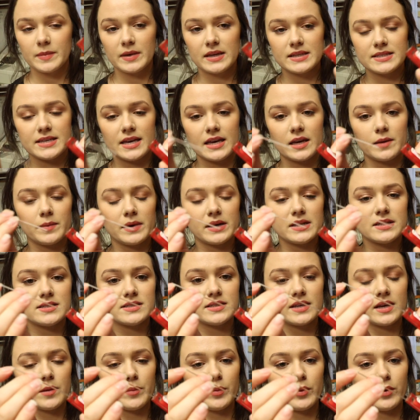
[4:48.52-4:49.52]
I'm going to take my
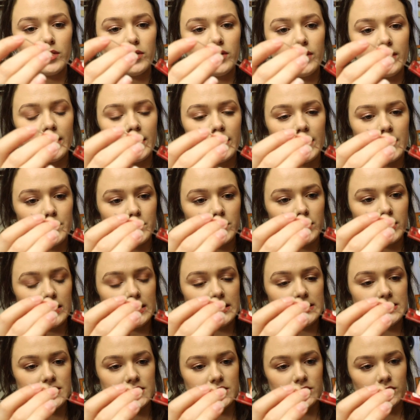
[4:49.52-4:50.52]
sample and I'm going
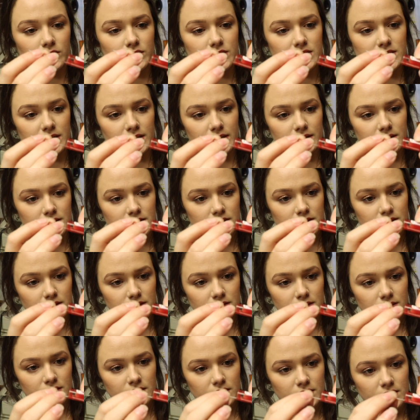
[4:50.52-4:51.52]
to tilt it
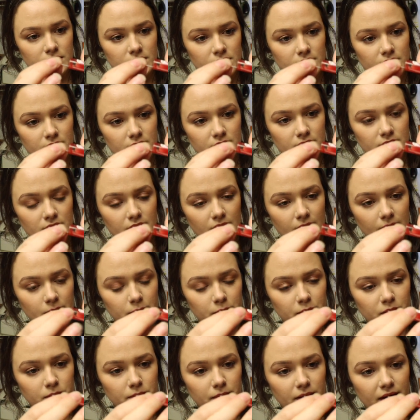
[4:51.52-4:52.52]
and
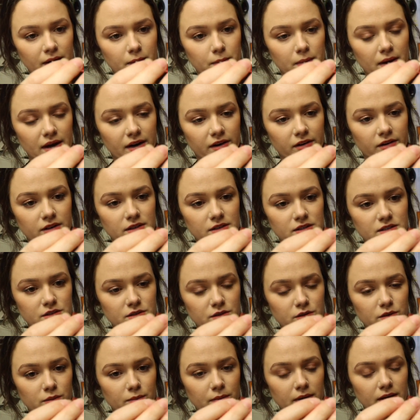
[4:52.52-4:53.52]
then put my hematocrit
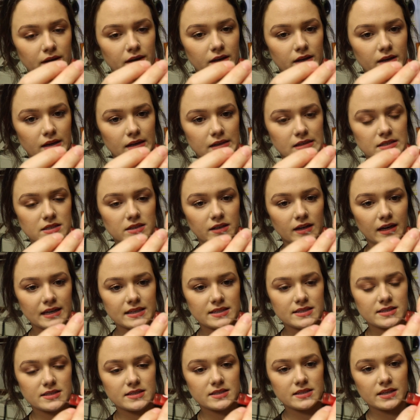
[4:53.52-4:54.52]
tube in until
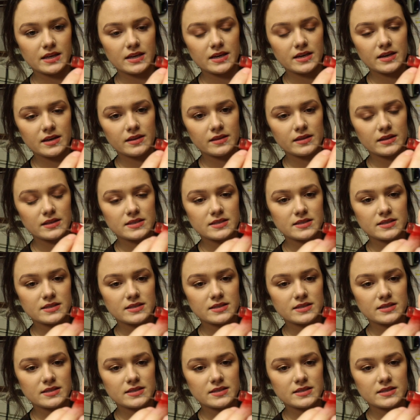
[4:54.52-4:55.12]
I see the